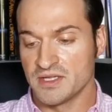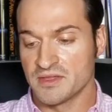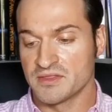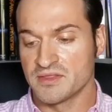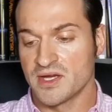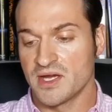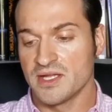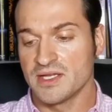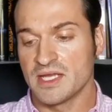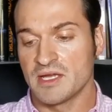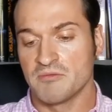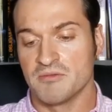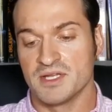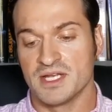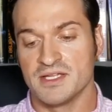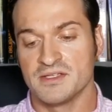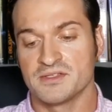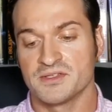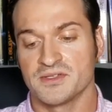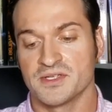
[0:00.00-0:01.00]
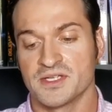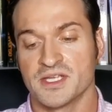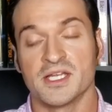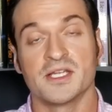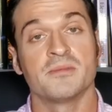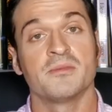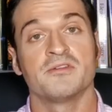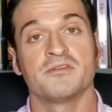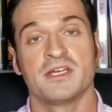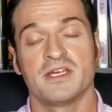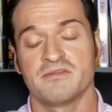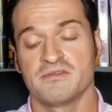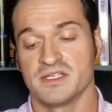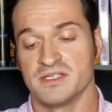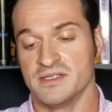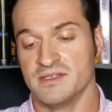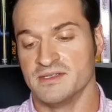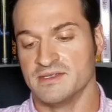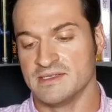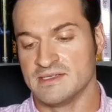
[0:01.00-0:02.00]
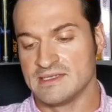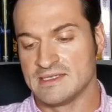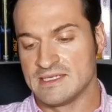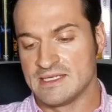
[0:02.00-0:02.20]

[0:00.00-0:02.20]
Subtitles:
I thought I would enter the kingdom of heaven.